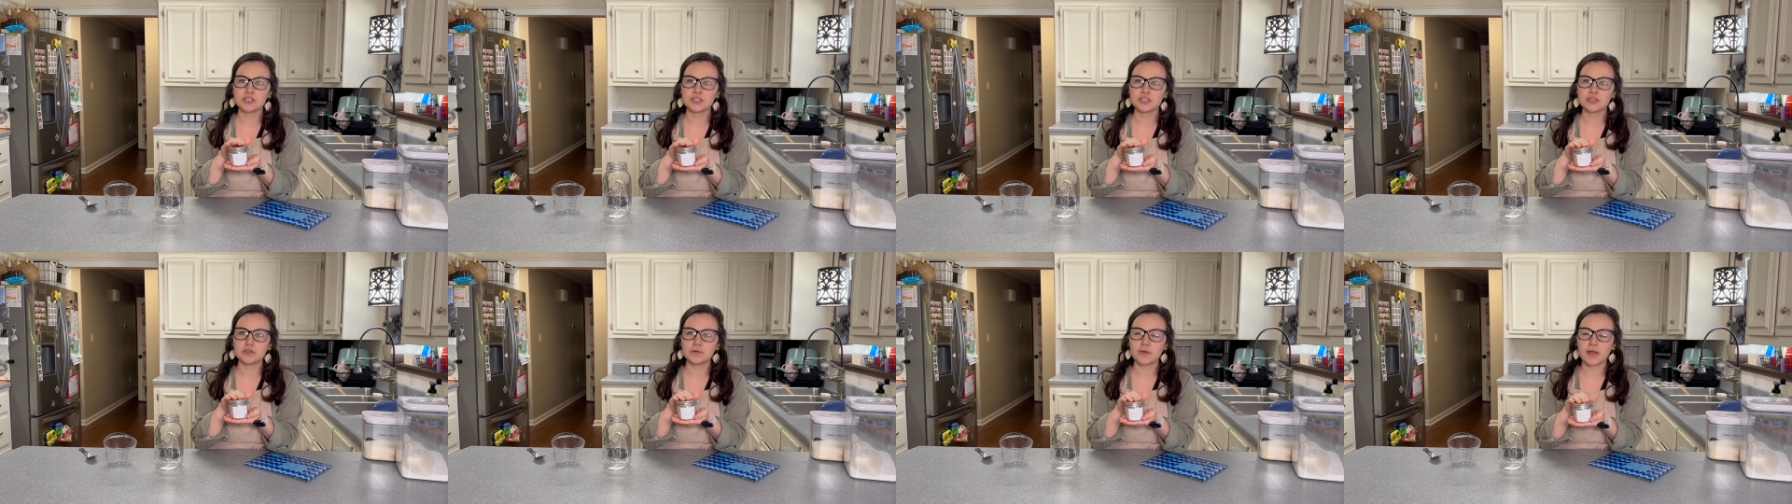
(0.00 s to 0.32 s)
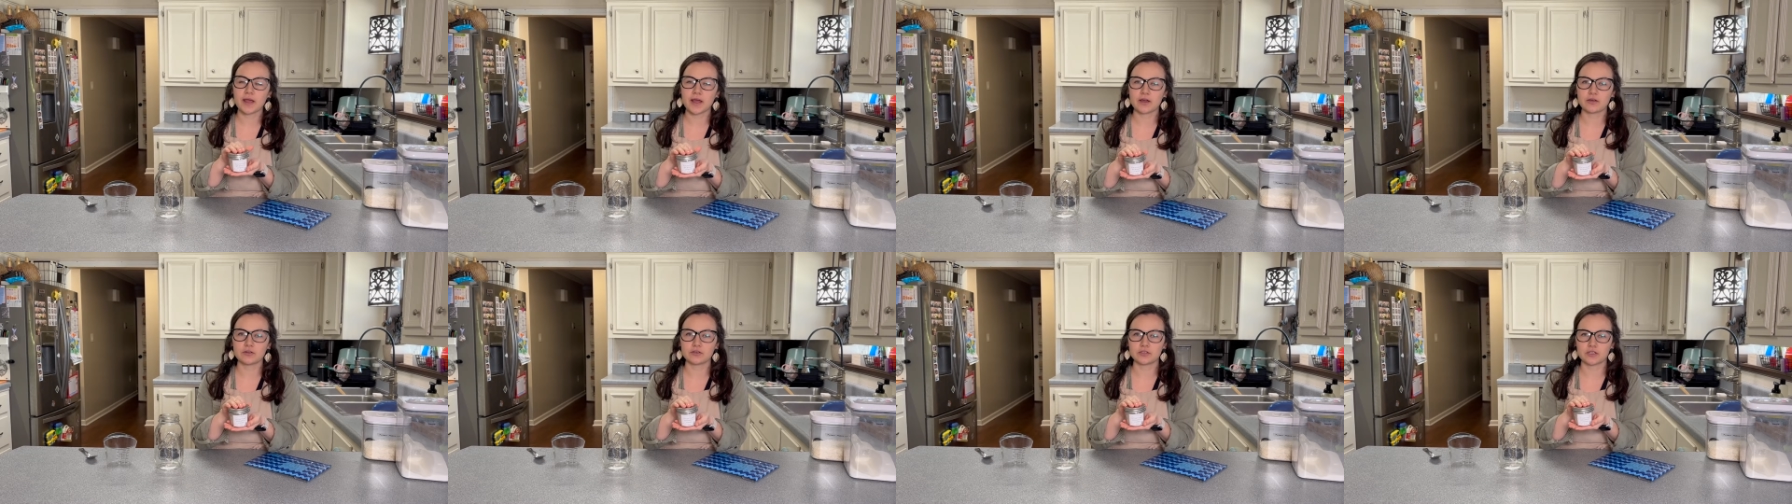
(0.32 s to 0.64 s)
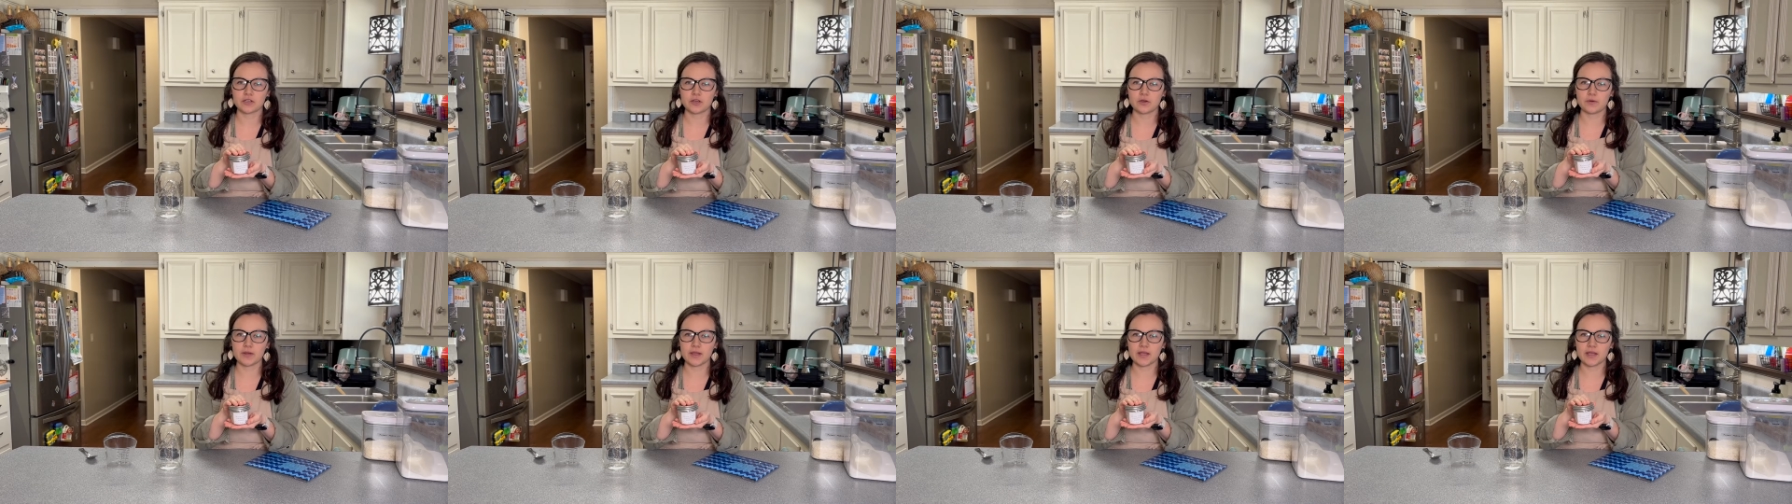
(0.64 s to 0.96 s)
you how to
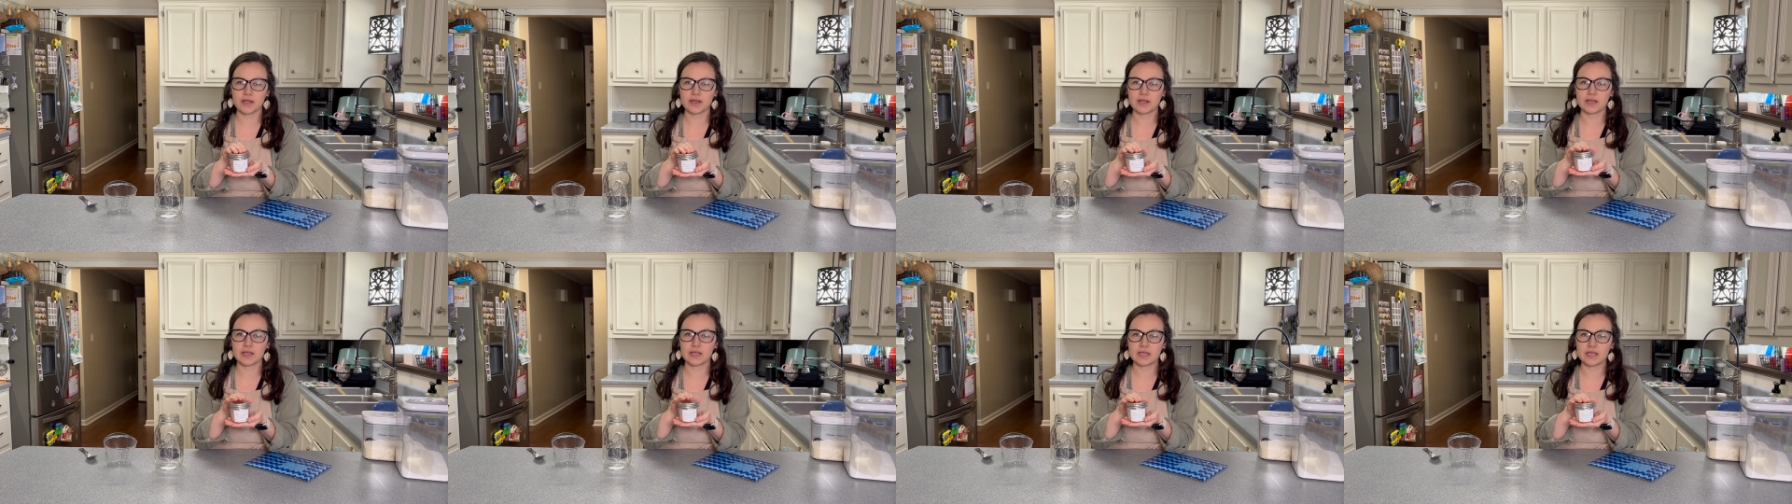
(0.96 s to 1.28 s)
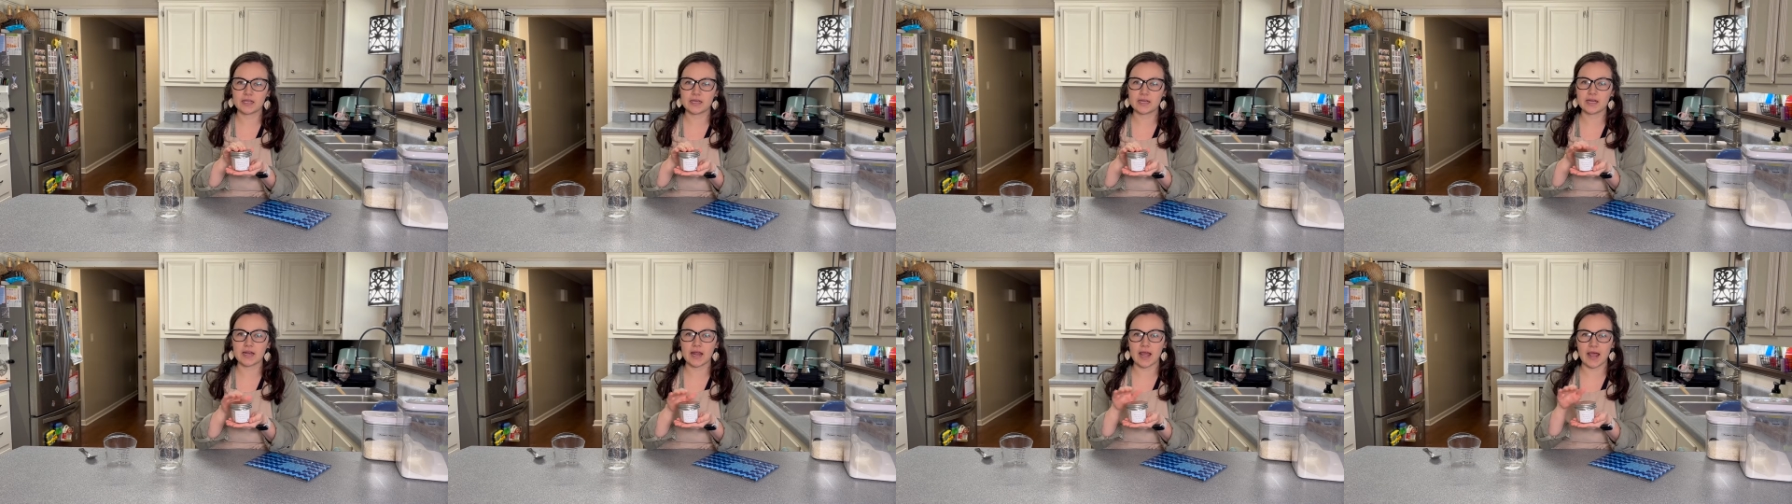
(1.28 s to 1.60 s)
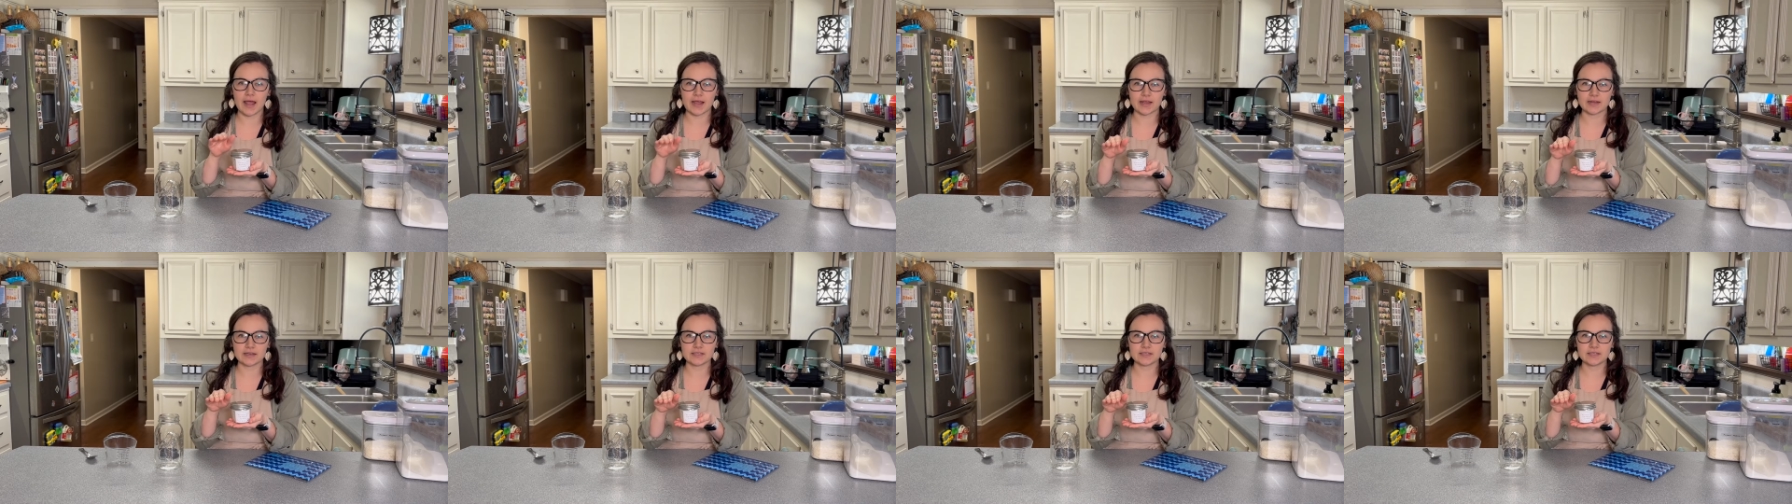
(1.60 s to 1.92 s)
go ahead and get it
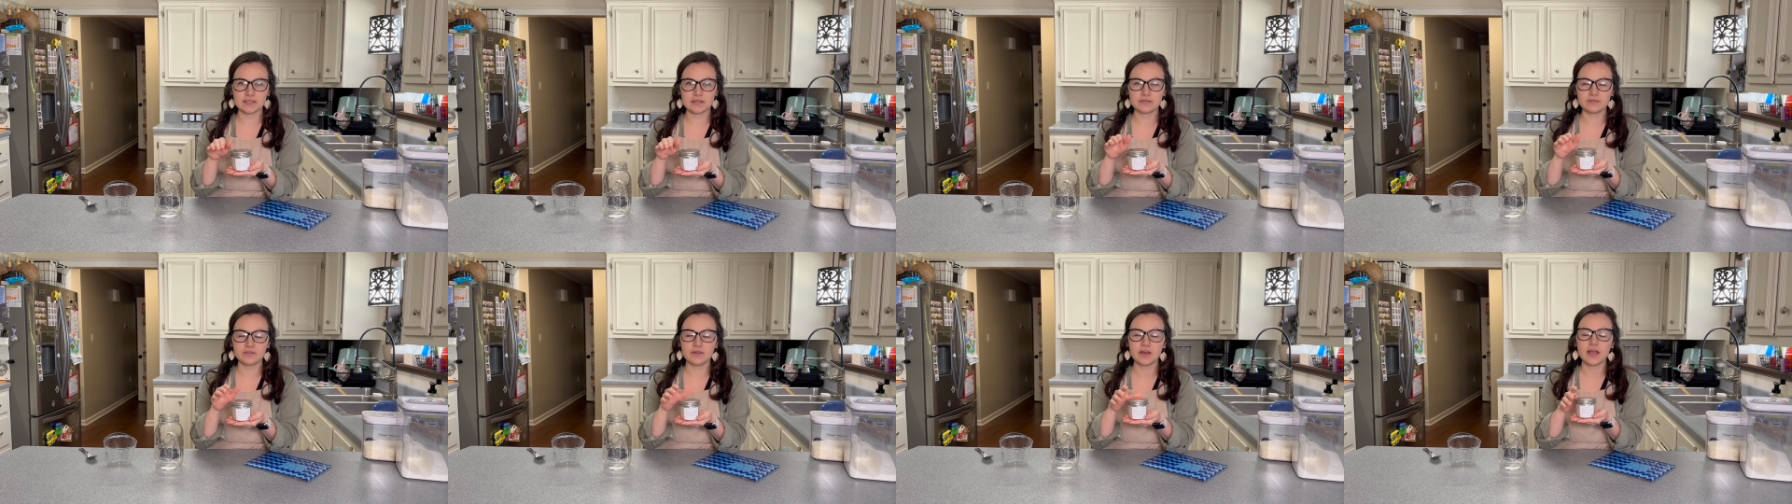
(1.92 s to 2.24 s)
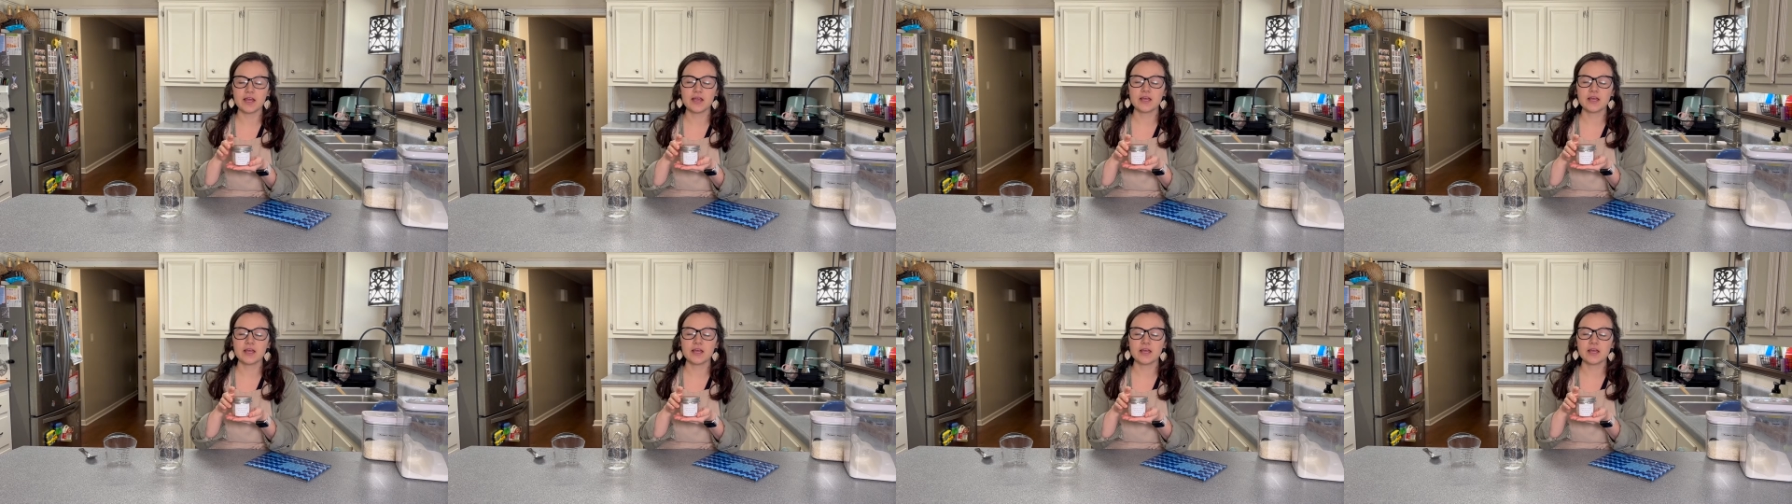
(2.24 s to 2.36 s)
active